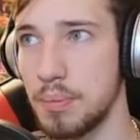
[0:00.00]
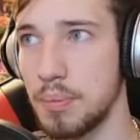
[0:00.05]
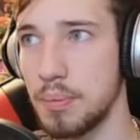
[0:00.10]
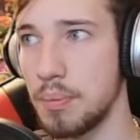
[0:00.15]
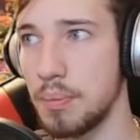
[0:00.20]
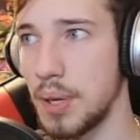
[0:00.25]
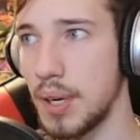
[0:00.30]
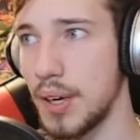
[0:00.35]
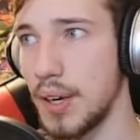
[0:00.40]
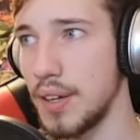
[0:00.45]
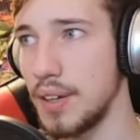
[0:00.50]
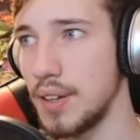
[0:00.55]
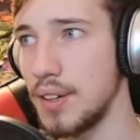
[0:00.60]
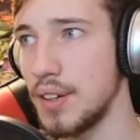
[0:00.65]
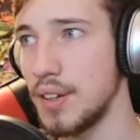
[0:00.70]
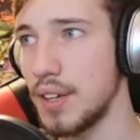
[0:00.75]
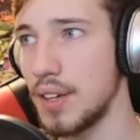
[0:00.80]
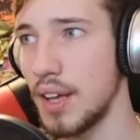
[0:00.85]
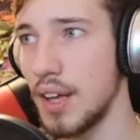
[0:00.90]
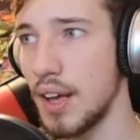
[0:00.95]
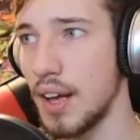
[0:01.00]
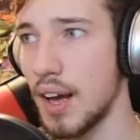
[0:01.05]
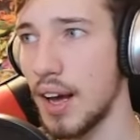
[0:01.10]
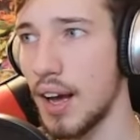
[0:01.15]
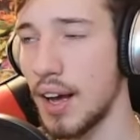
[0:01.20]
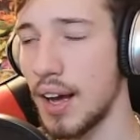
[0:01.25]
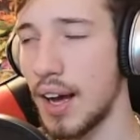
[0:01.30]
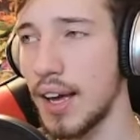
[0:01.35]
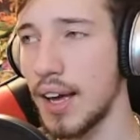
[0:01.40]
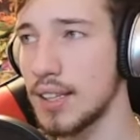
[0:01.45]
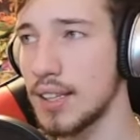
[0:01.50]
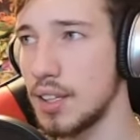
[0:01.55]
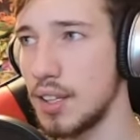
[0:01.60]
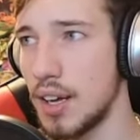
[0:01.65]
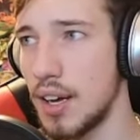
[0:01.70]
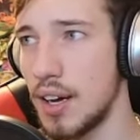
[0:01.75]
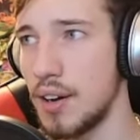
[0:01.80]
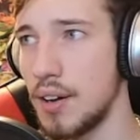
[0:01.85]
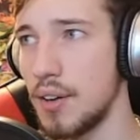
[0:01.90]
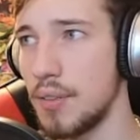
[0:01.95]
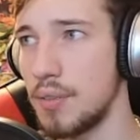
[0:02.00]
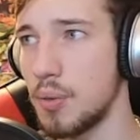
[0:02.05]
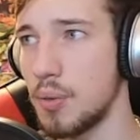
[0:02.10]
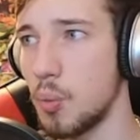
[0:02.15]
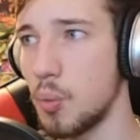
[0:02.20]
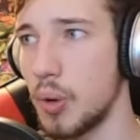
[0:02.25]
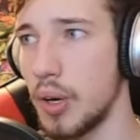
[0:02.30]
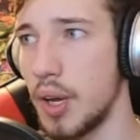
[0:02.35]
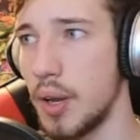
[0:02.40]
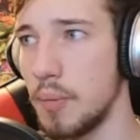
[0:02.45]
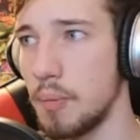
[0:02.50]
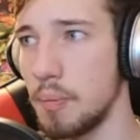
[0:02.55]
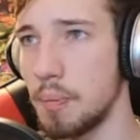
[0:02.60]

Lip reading: but I love what